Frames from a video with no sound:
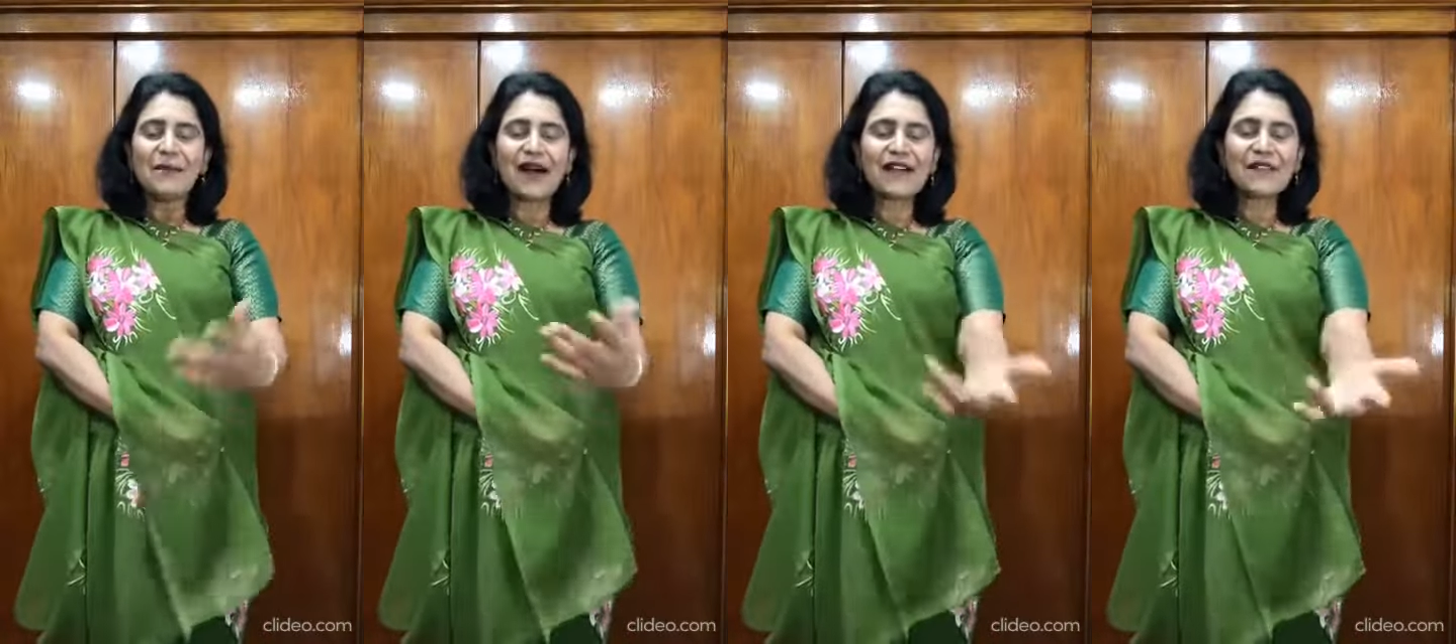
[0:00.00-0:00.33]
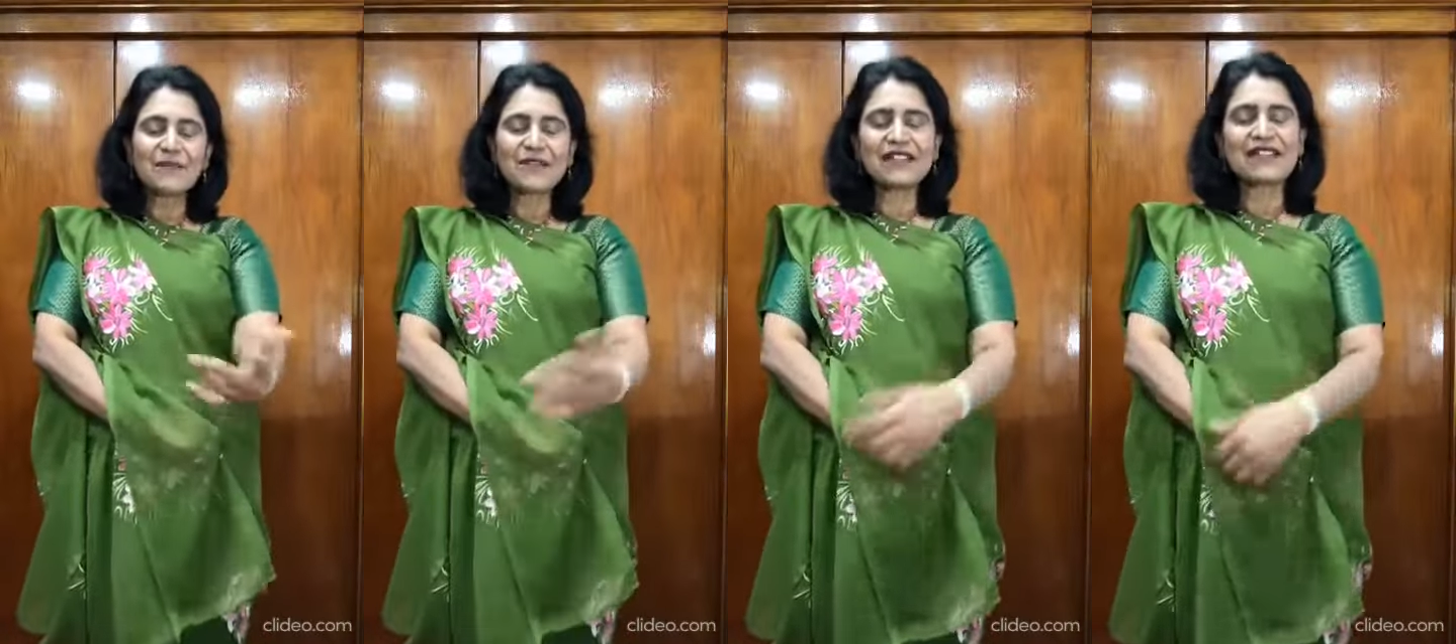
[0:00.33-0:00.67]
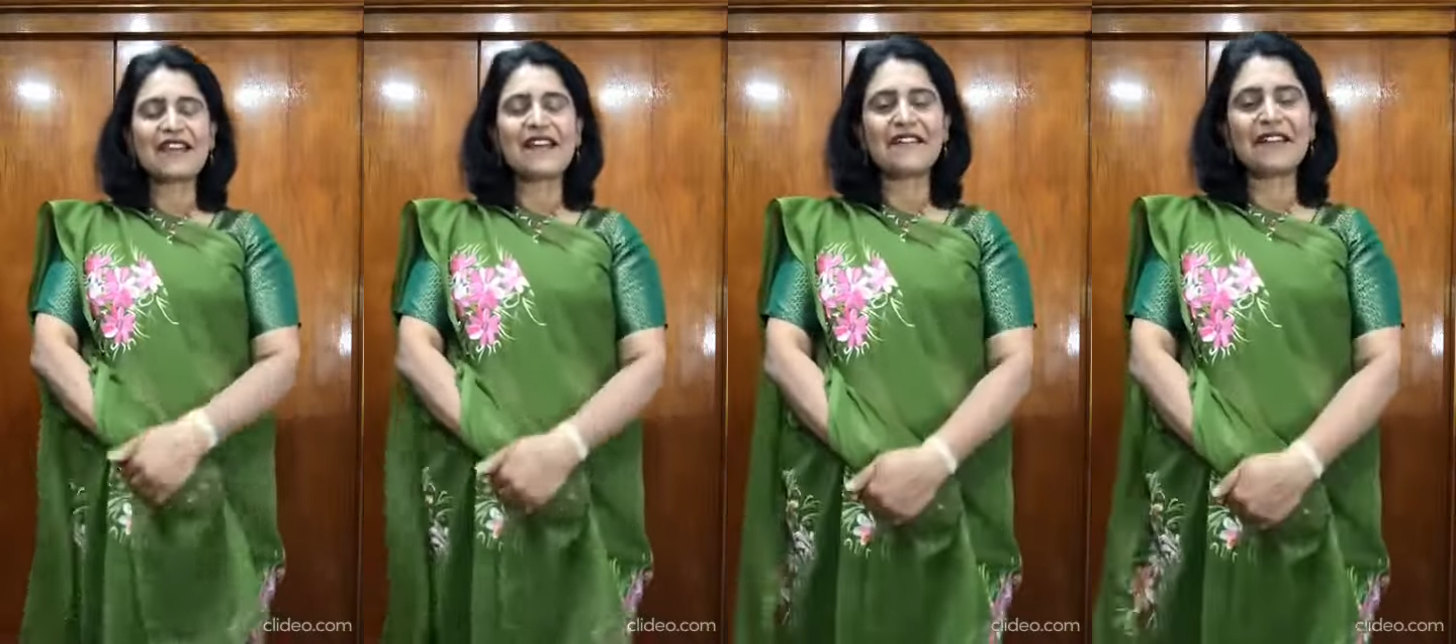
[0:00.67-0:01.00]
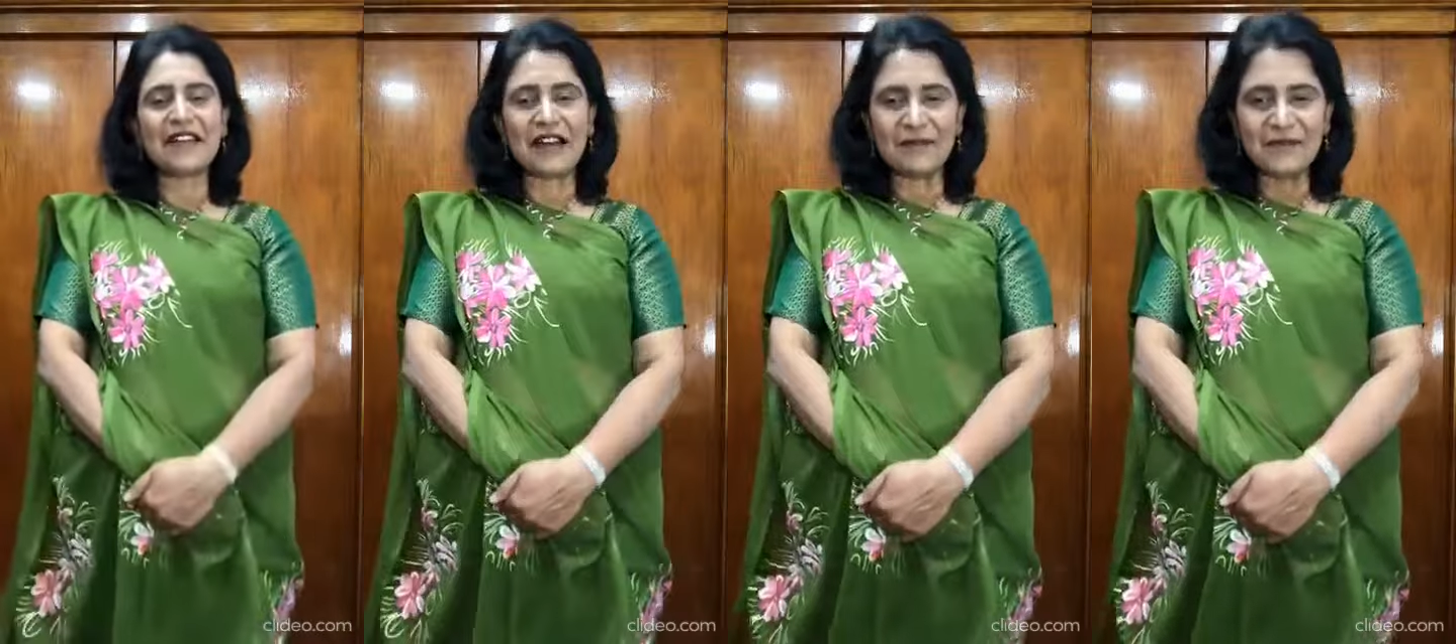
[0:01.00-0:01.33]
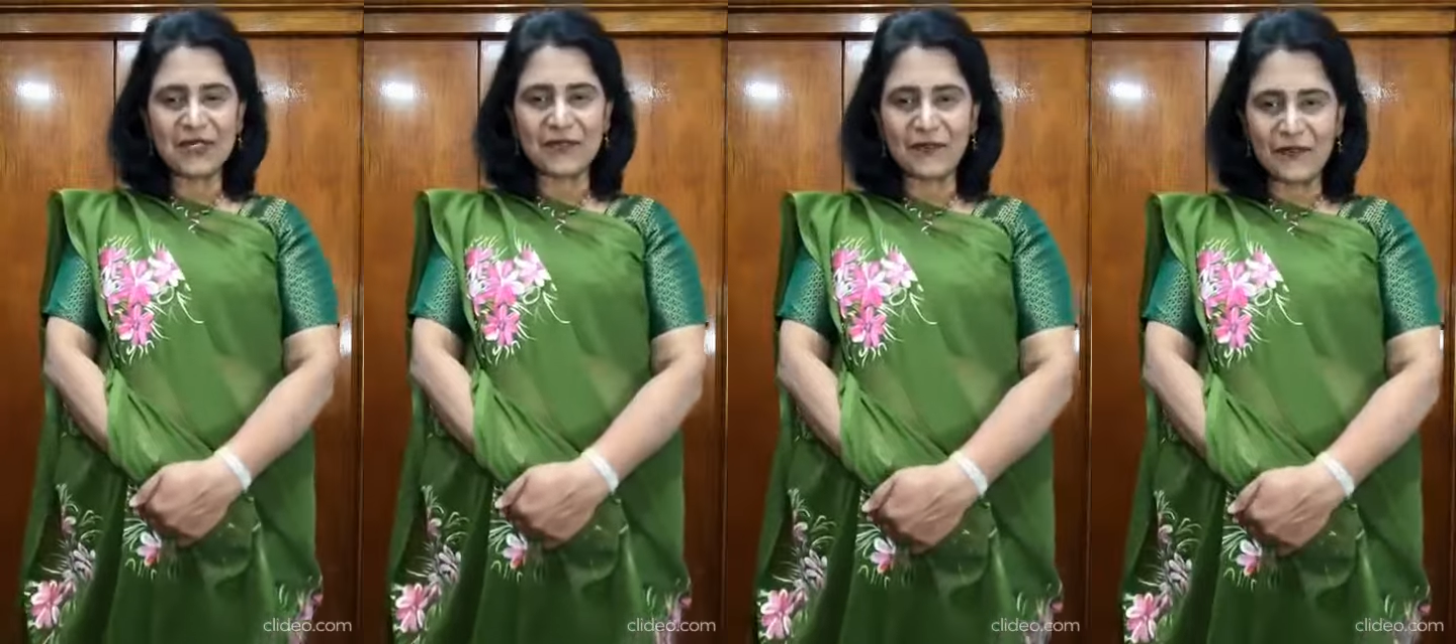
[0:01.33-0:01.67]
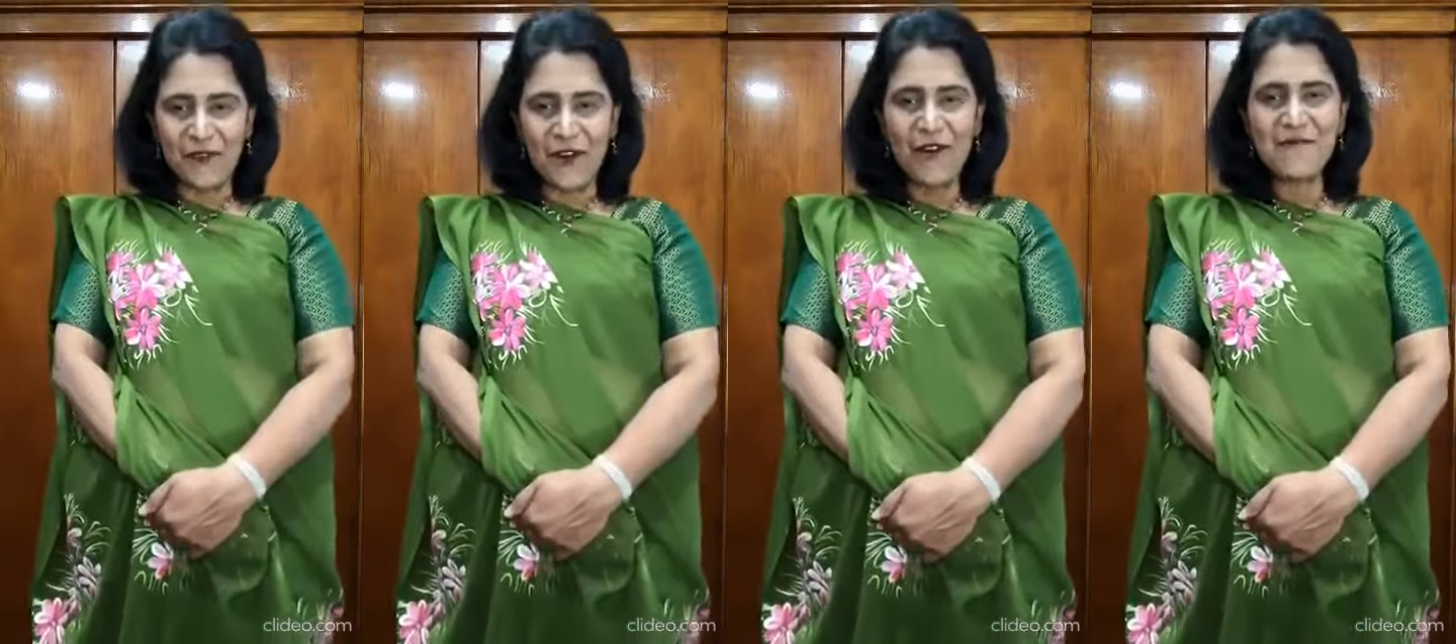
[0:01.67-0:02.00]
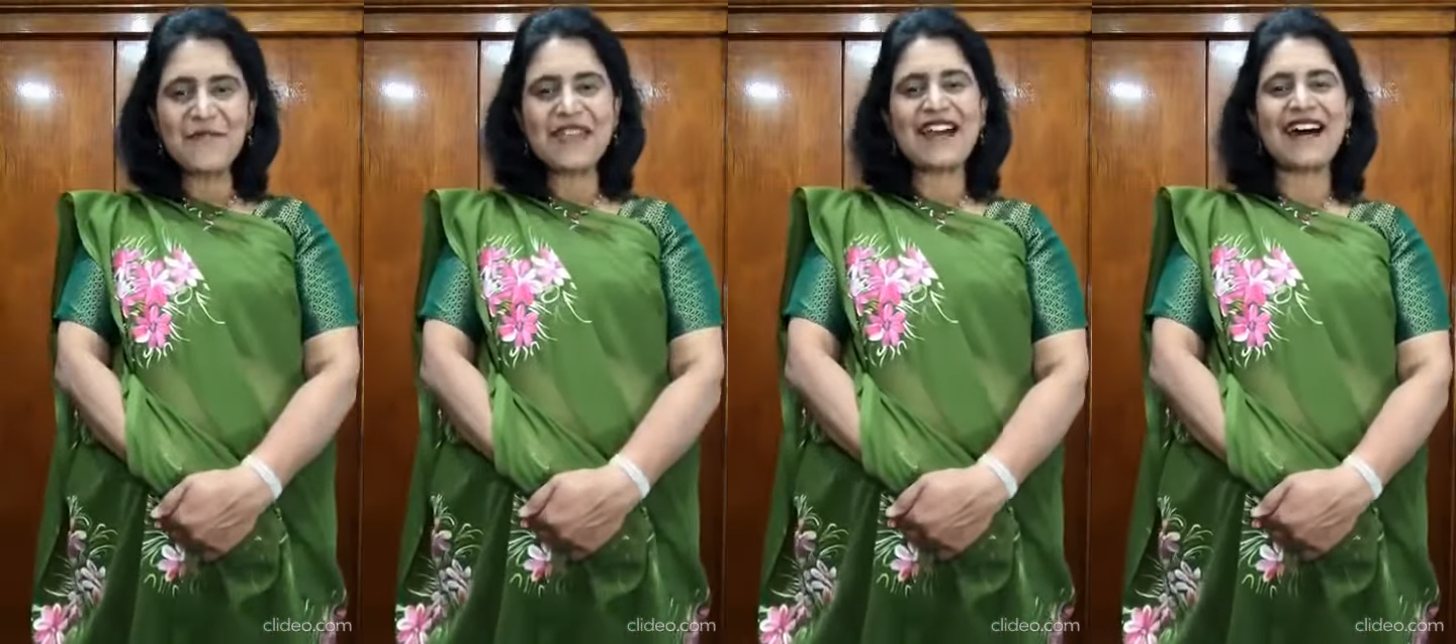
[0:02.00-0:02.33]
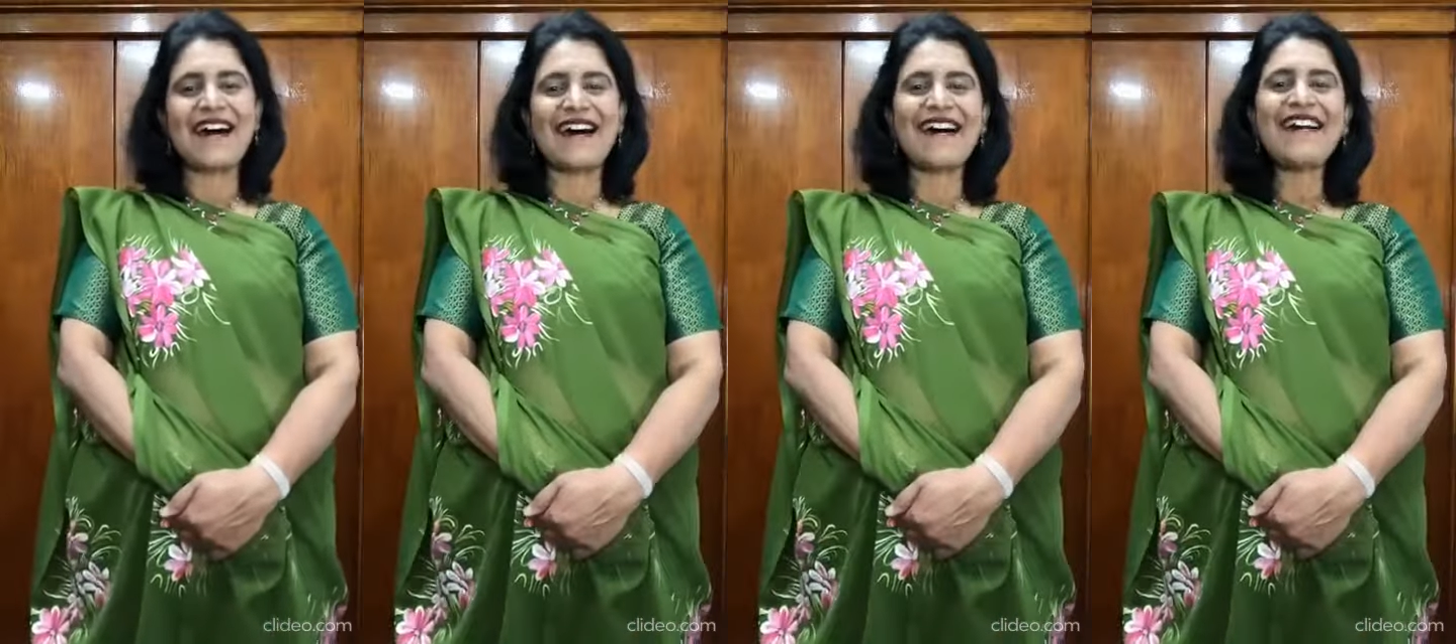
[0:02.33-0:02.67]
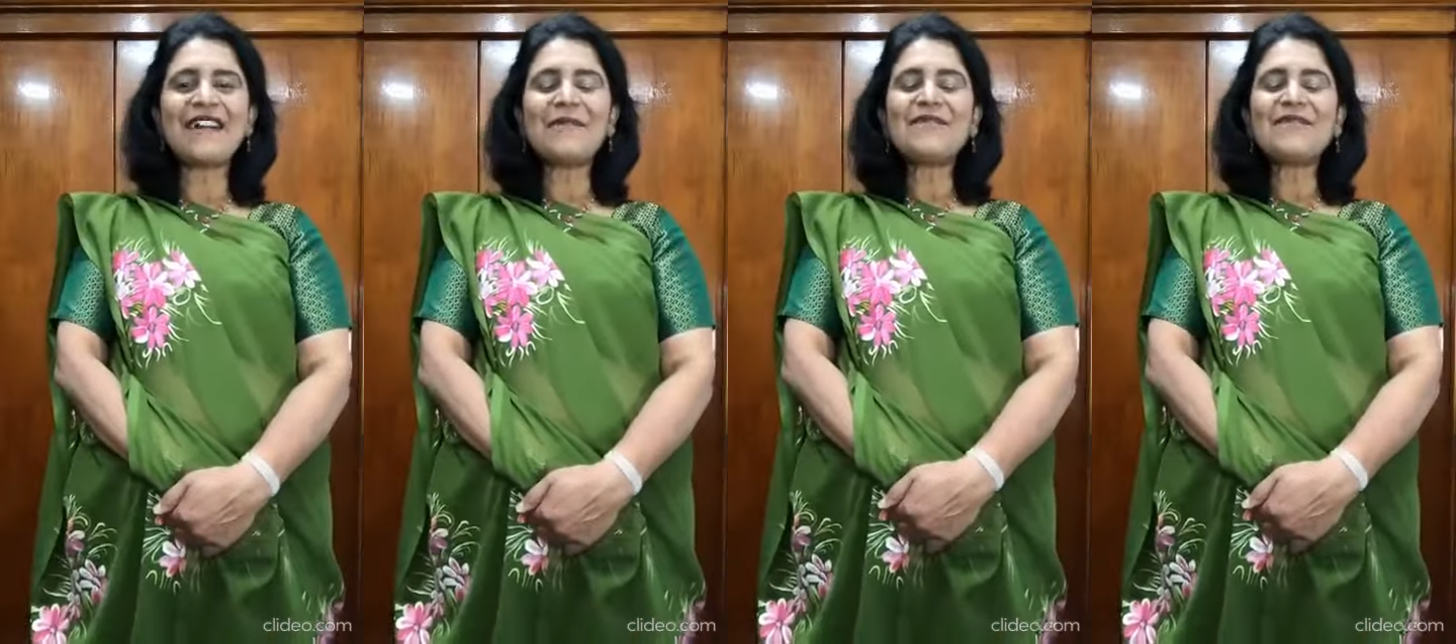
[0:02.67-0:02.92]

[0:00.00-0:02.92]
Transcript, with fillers: Bhagalpuri sari comes from Bihar.